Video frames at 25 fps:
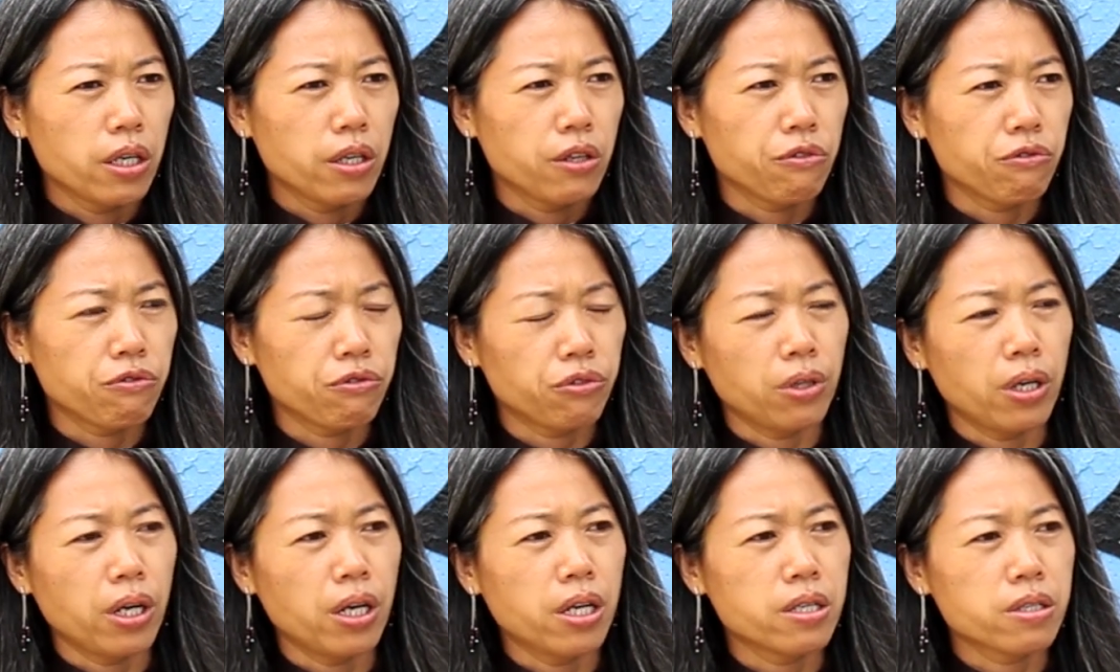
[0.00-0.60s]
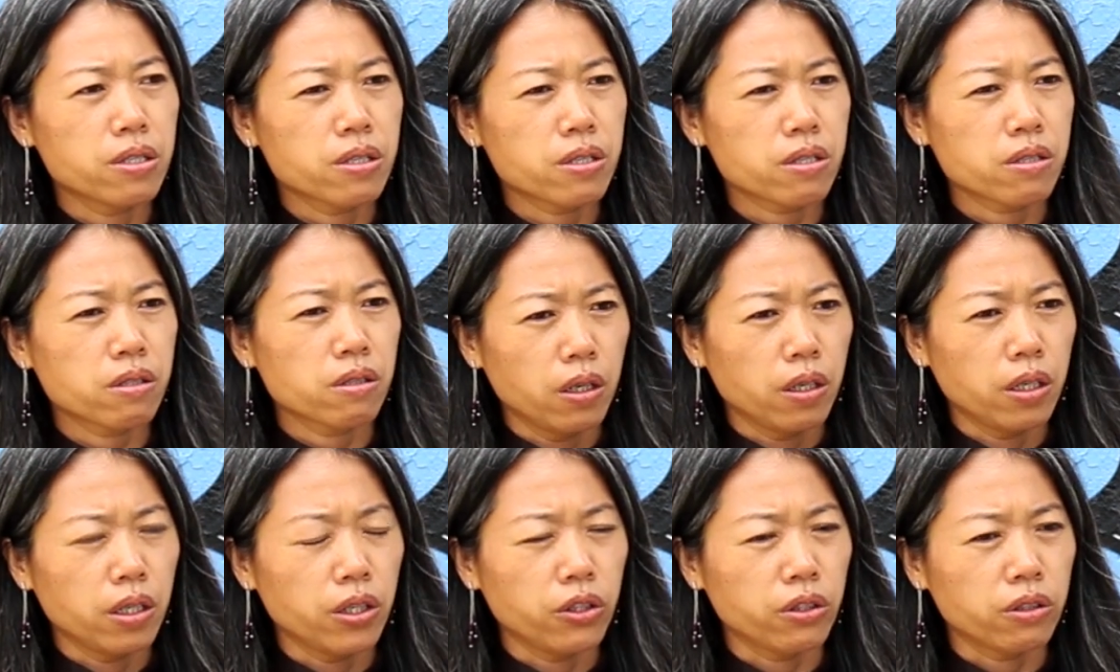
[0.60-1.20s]
in France,
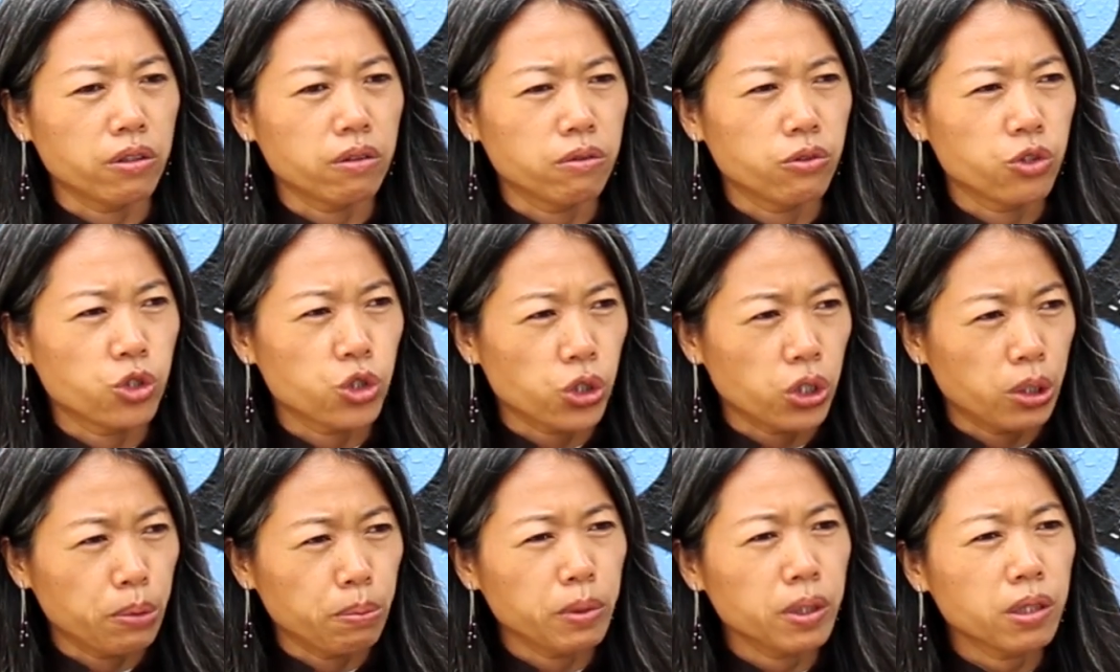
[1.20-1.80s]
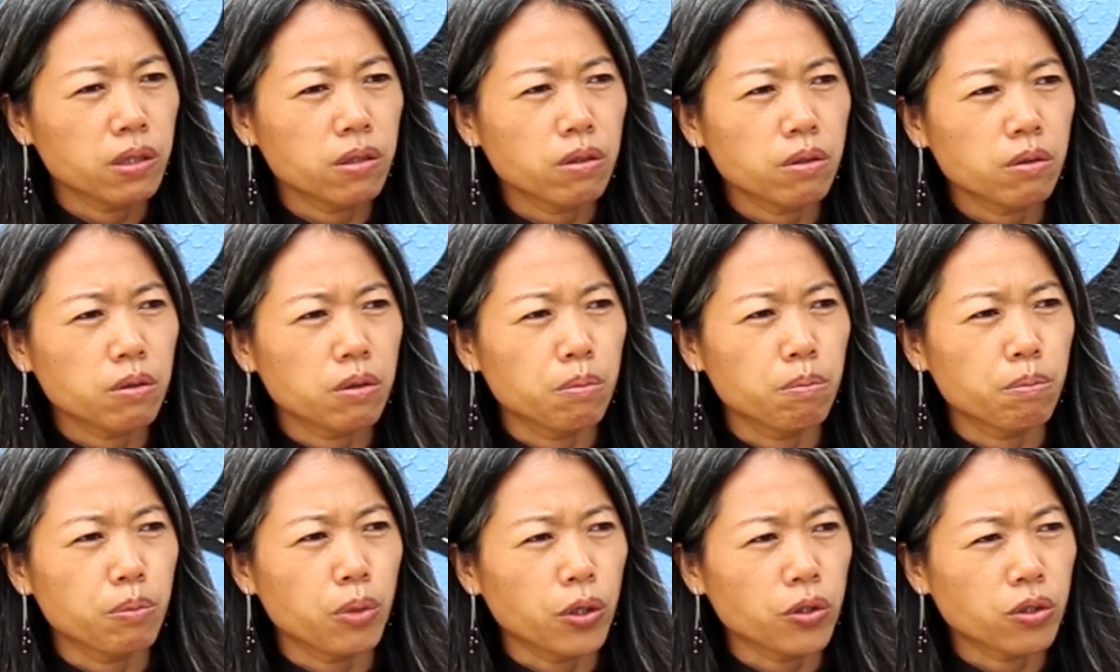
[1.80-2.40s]
in Germany,
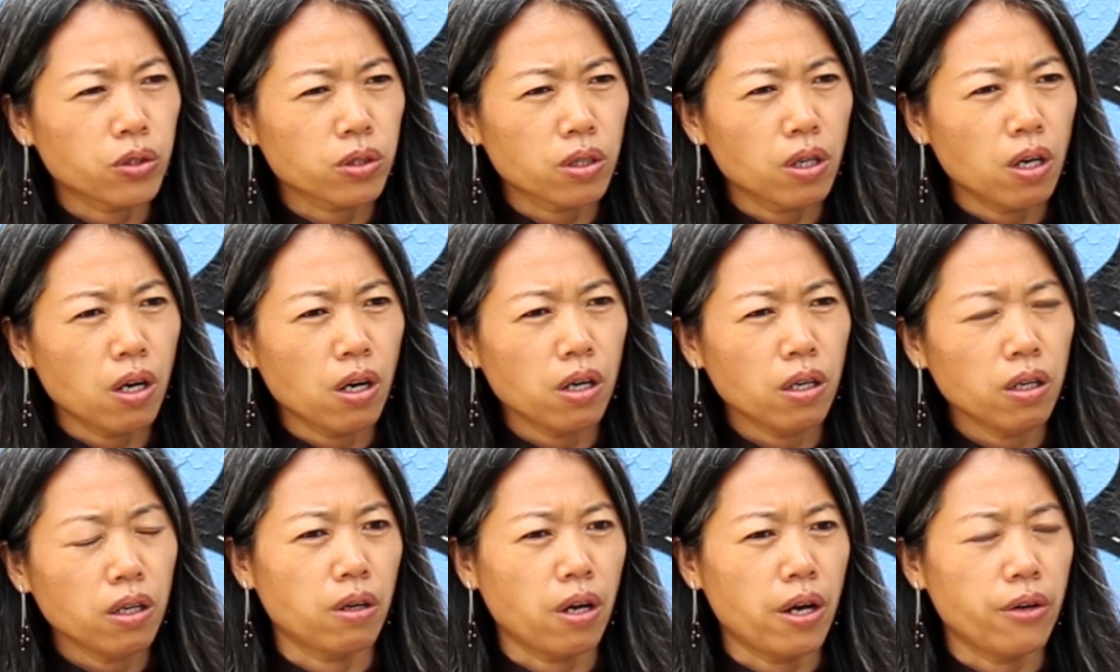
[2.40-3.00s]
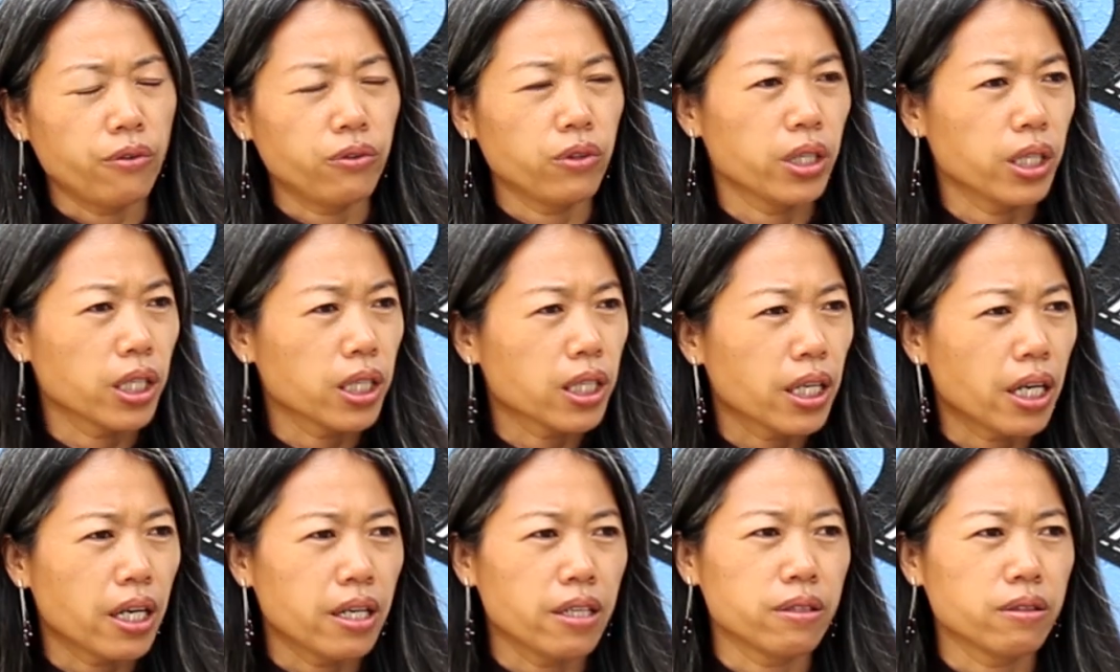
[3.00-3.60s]
in Portugal, and
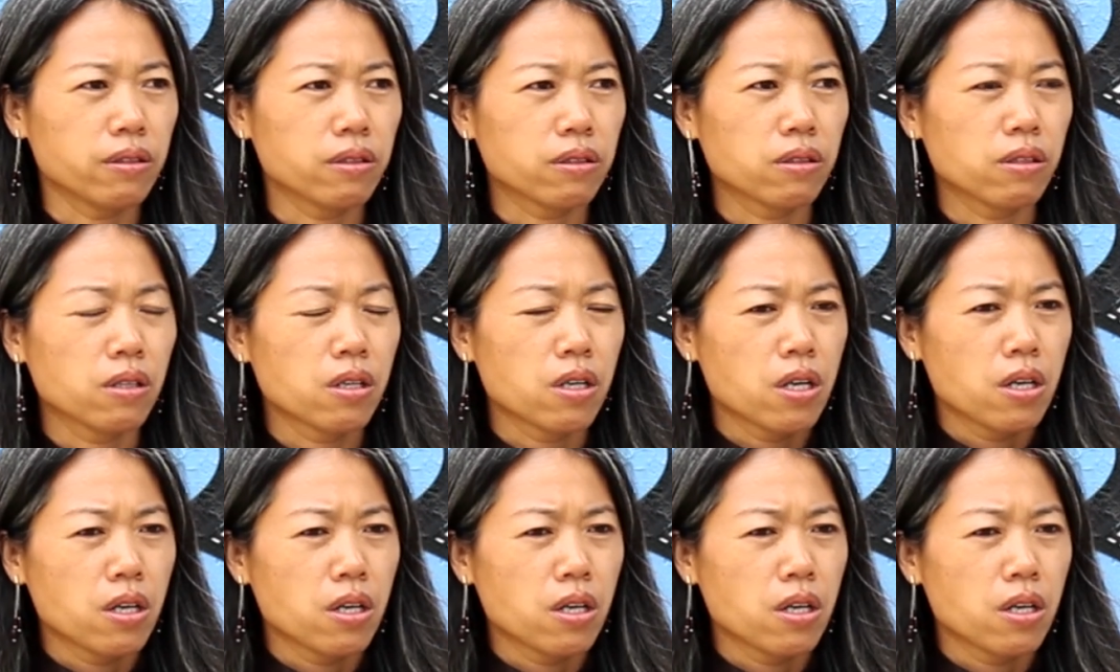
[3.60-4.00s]
England.